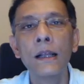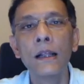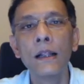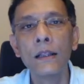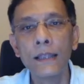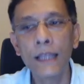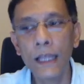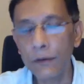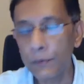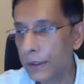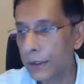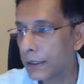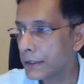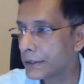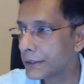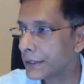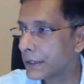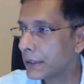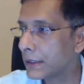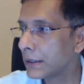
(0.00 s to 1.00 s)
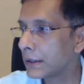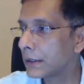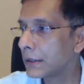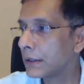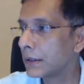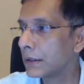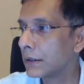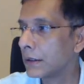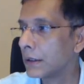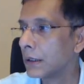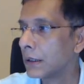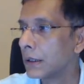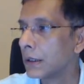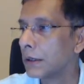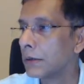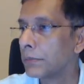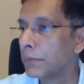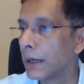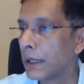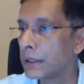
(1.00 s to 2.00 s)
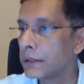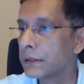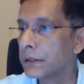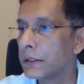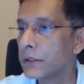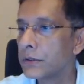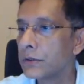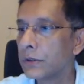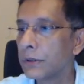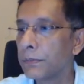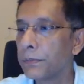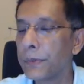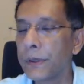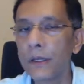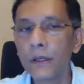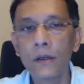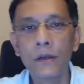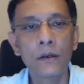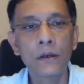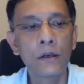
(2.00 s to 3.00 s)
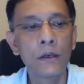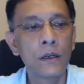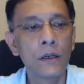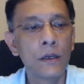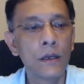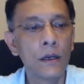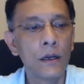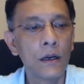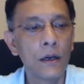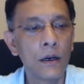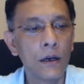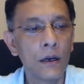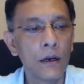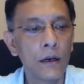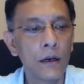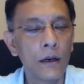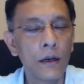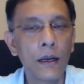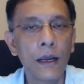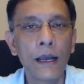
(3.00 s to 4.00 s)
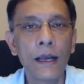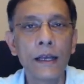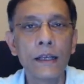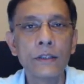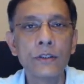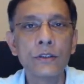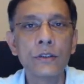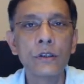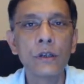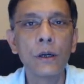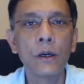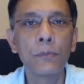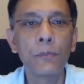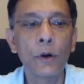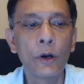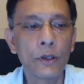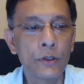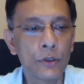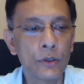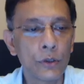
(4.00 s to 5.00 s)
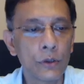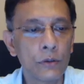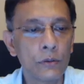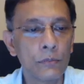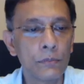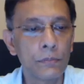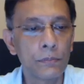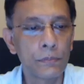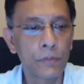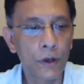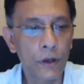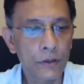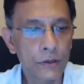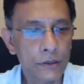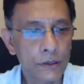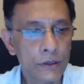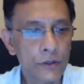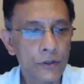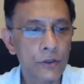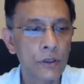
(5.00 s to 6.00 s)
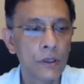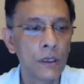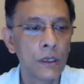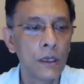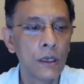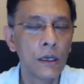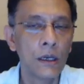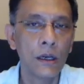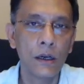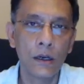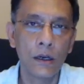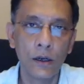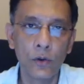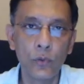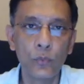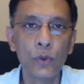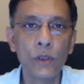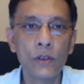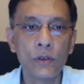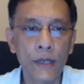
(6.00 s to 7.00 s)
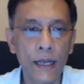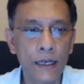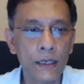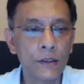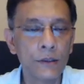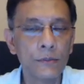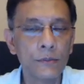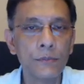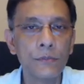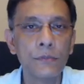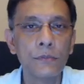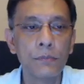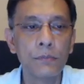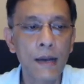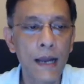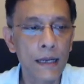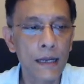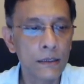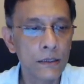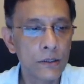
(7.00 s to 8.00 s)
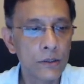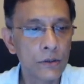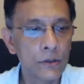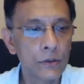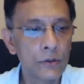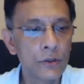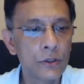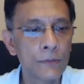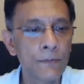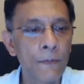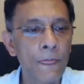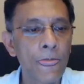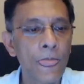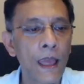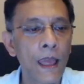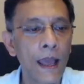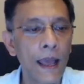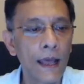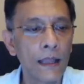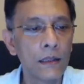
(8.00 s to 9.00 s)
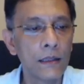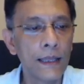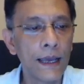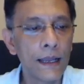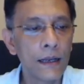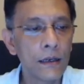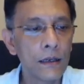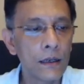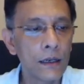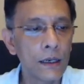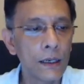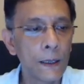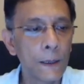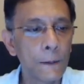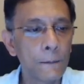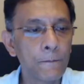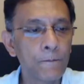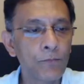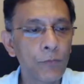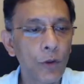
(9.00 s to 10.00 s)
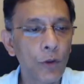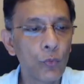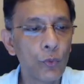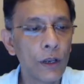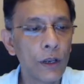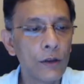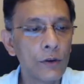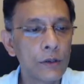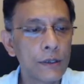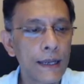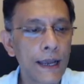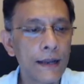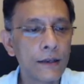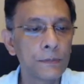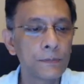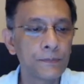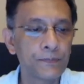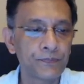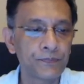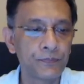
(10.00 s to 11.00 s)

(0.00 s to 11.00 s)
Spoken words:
Then we considered the pulses to appear as a Poisson process with random magnitudes. And then we looked at